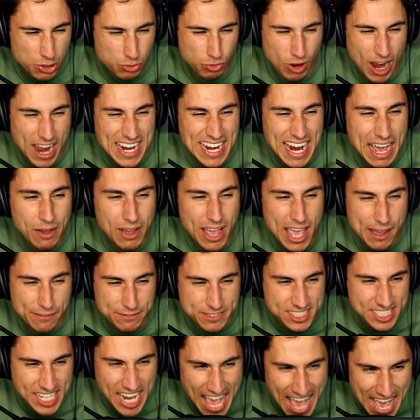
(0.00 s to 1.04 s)
Right now I
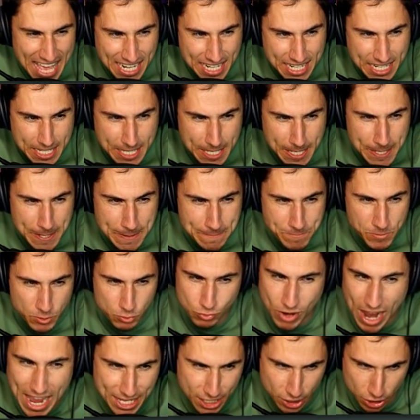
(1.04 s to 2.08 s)
have 10
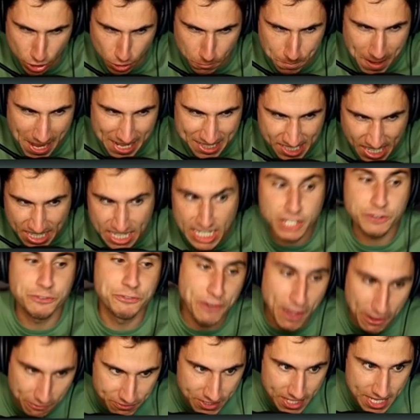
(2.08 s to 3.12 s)
regular pets. I need
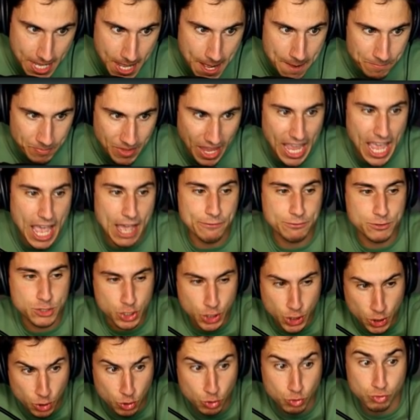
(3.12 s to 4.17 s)
50. I have
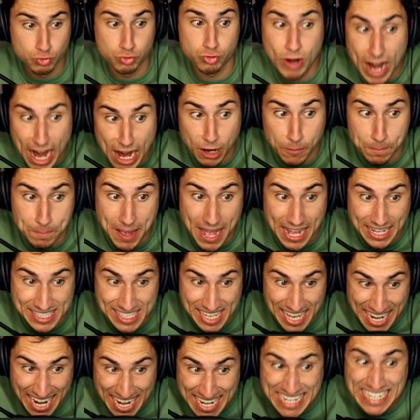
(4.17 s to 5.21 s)
two rare pets
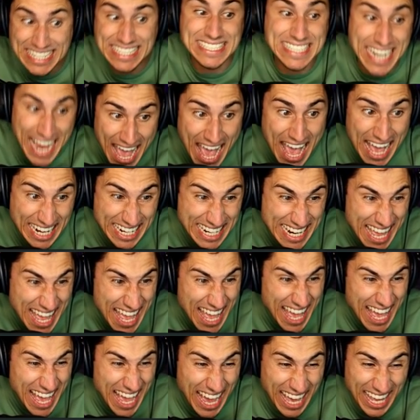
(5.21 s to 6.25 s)
and I need 10,
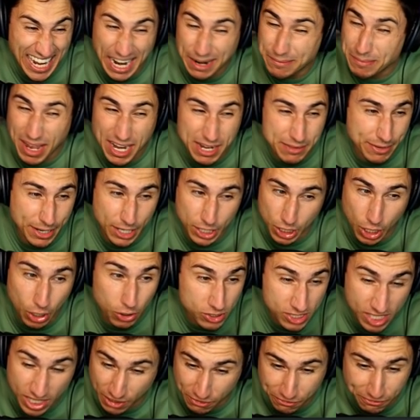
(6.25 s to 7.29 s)
and I'm not even
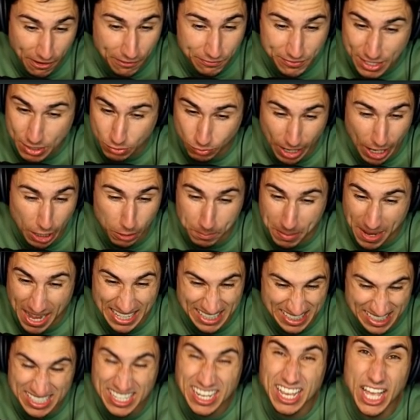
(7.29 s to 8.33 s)
close to the 50 rare
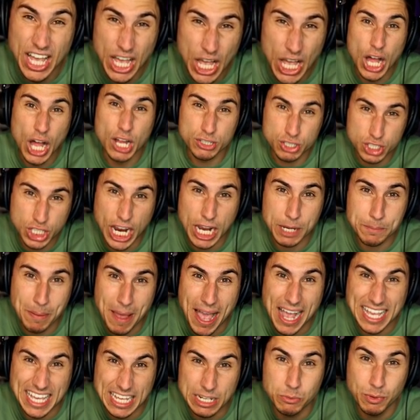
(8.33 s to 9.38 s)
pets. I'll check
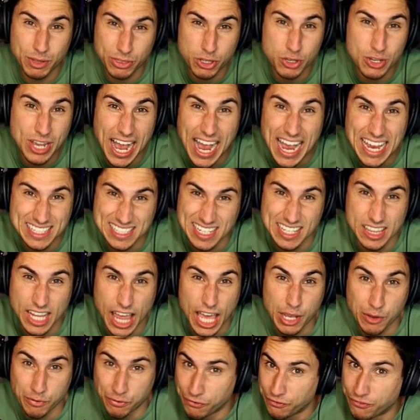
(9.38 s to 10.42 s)
back in with you guys in
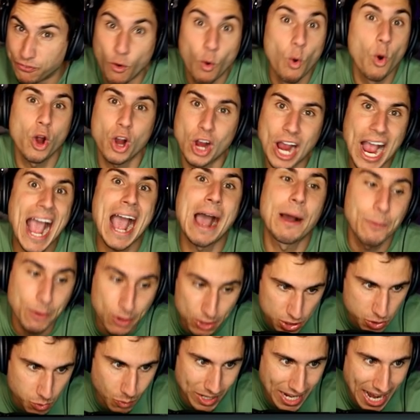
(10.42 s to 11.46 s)
like four
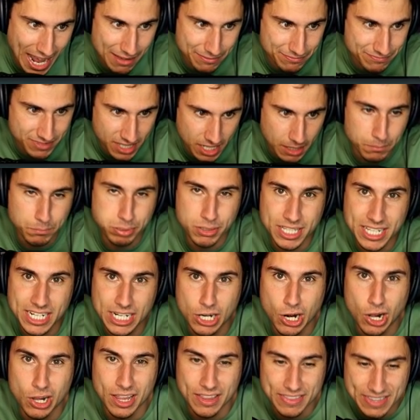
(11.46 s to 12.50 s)
hours when I've
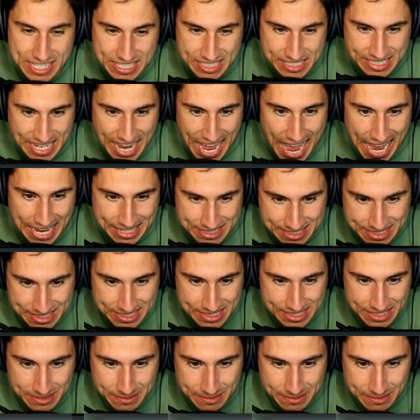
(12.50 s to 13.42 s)
completed all of these tasks.